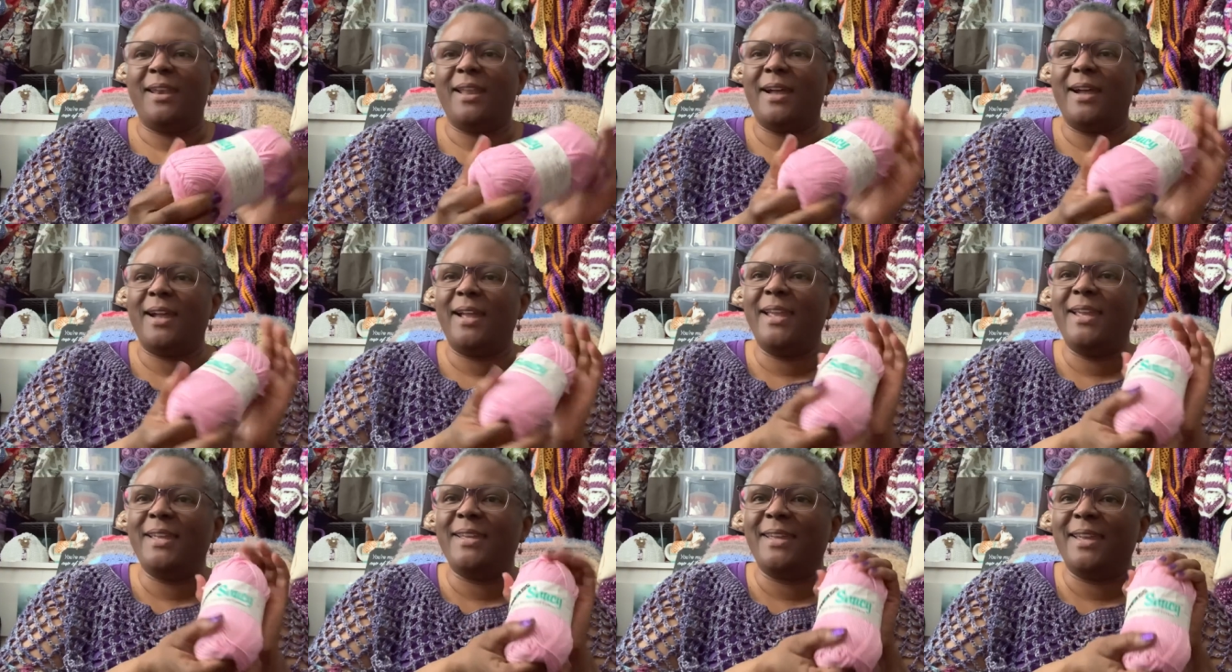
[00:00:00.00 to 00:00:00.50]

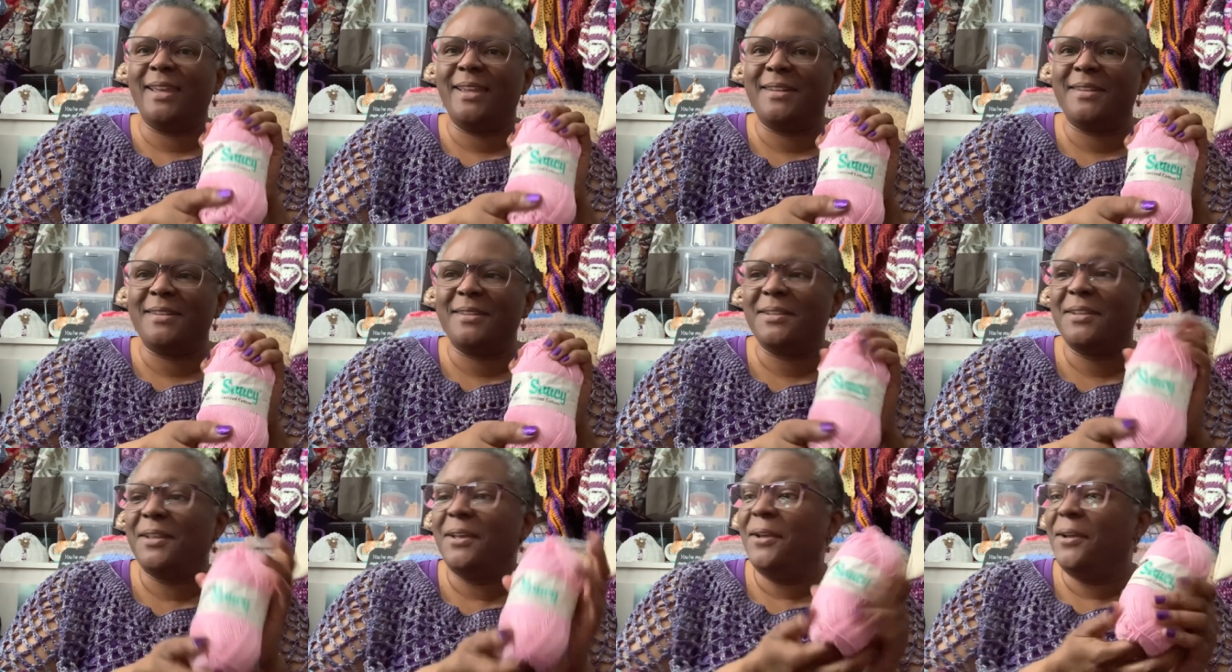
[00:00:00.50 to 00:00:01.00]
like
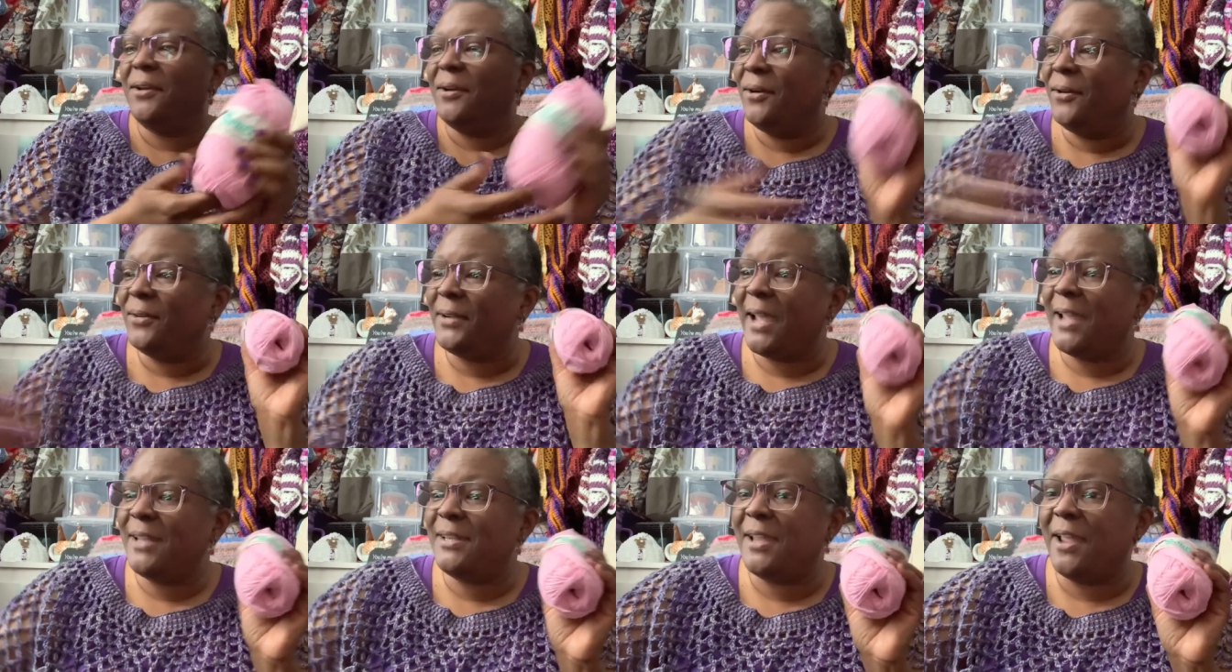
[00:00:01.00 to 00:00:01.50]
it.
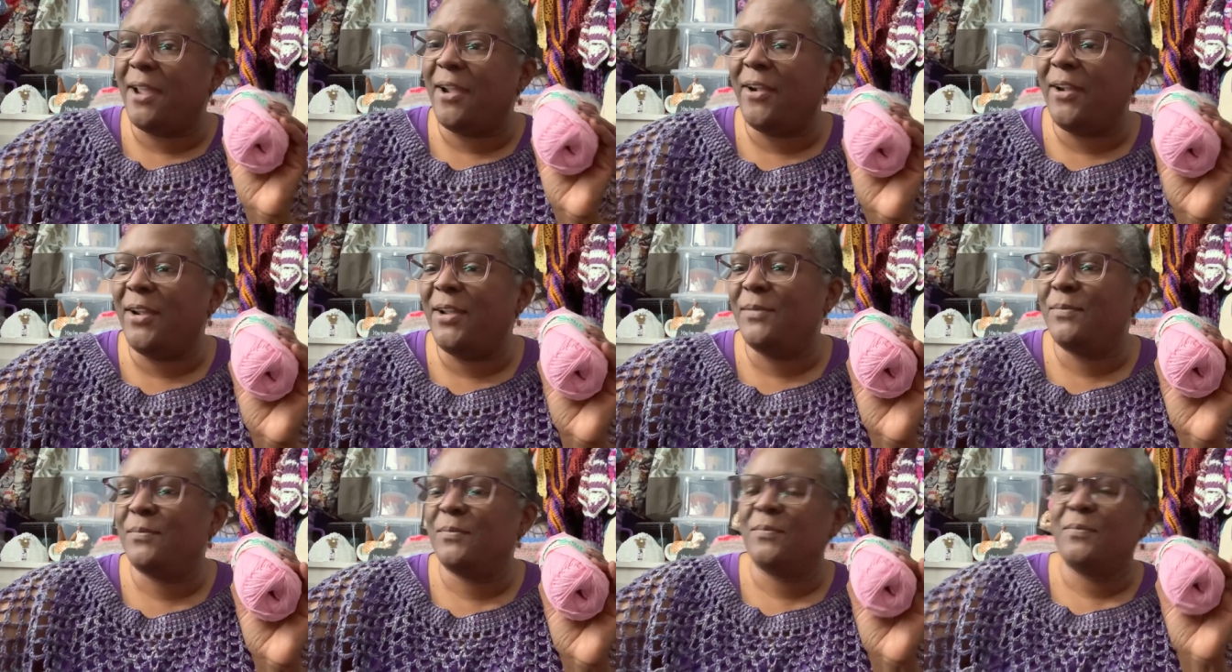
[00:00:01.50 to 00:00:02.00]
Okay,
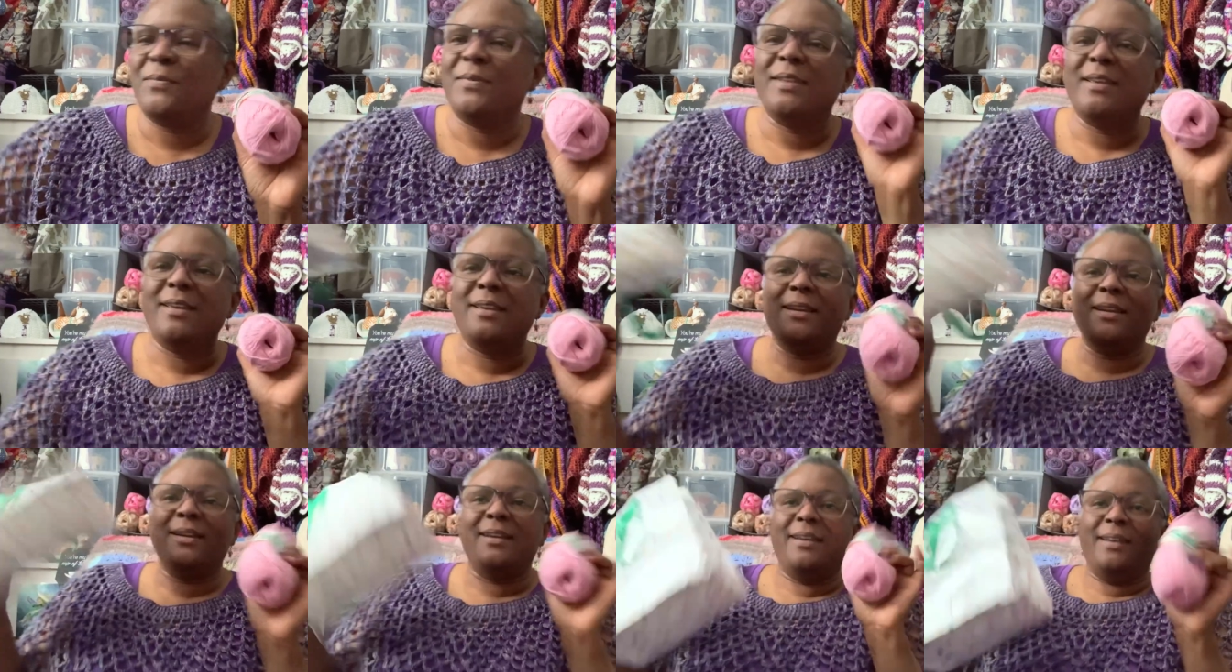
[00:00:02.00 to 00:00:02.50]
Terry,
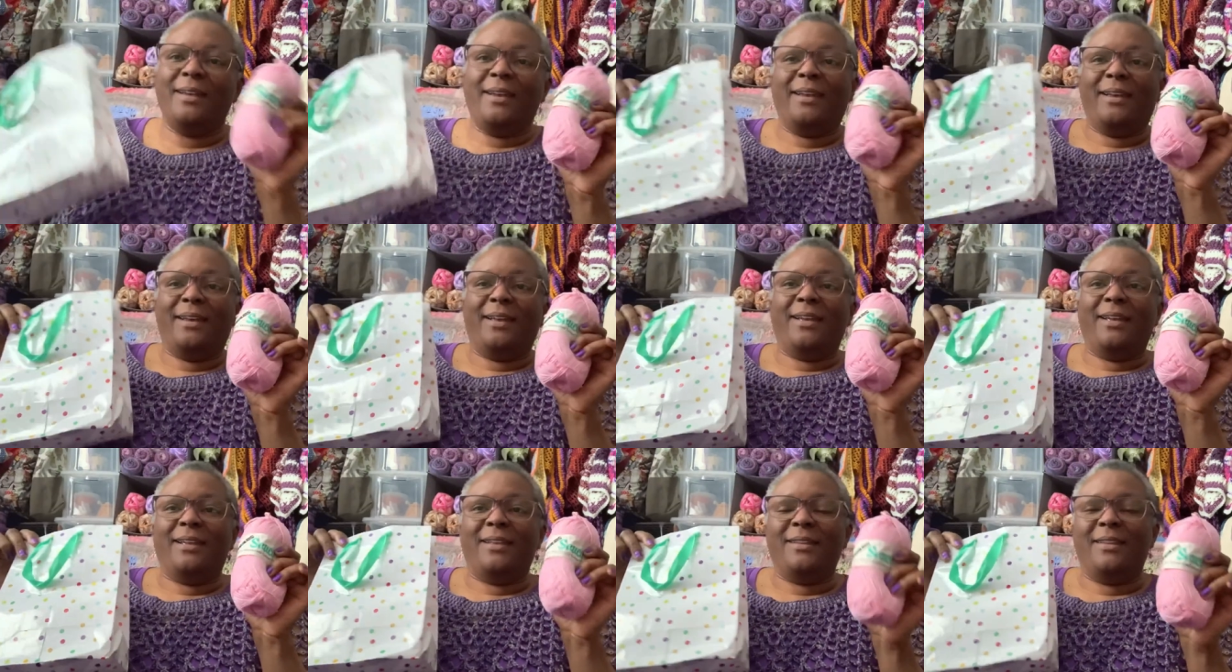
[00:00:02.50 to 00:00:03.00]

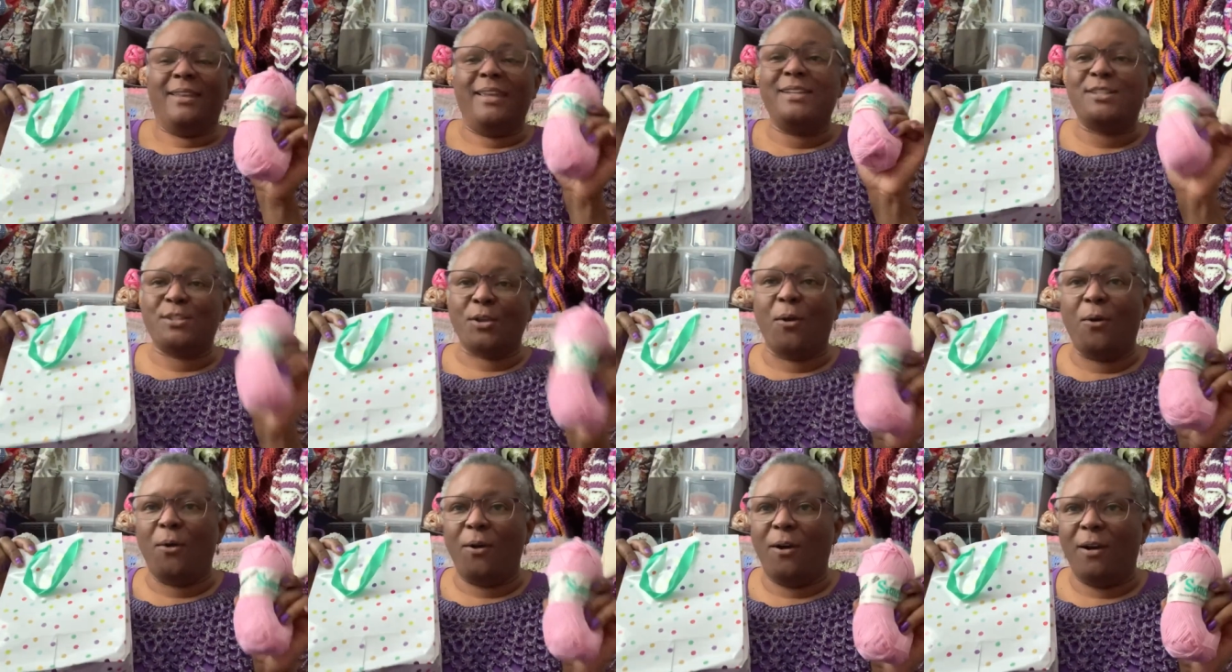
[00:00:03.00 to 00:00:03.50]
it's
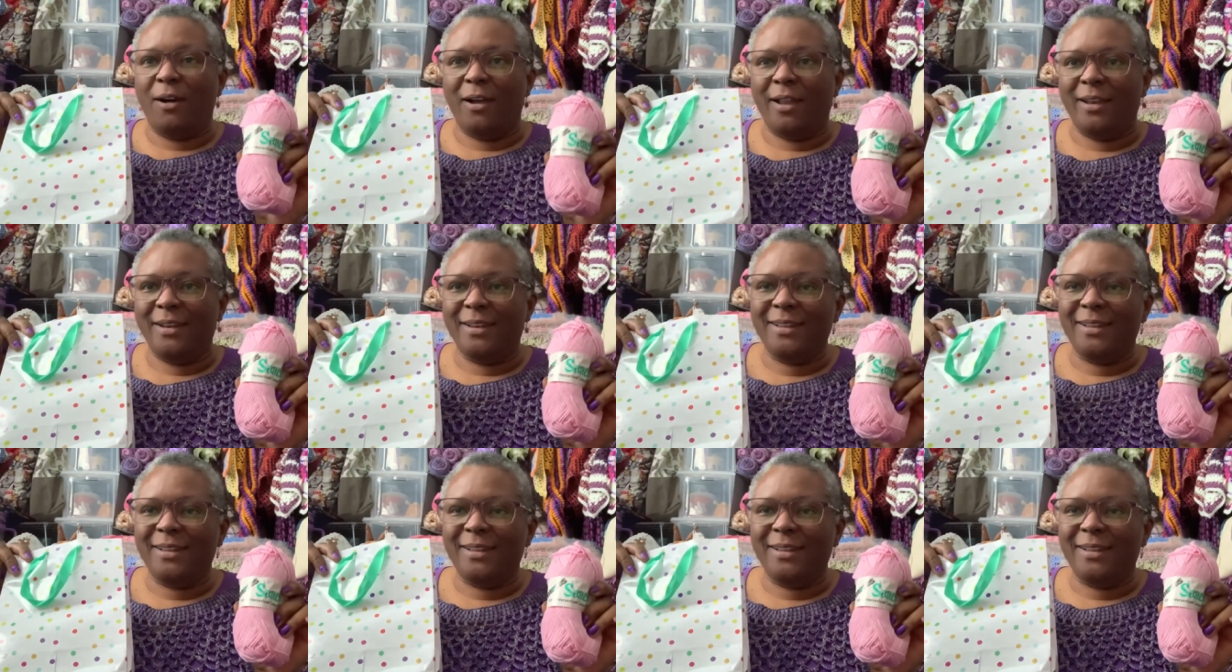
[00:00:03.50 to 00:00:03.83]
on.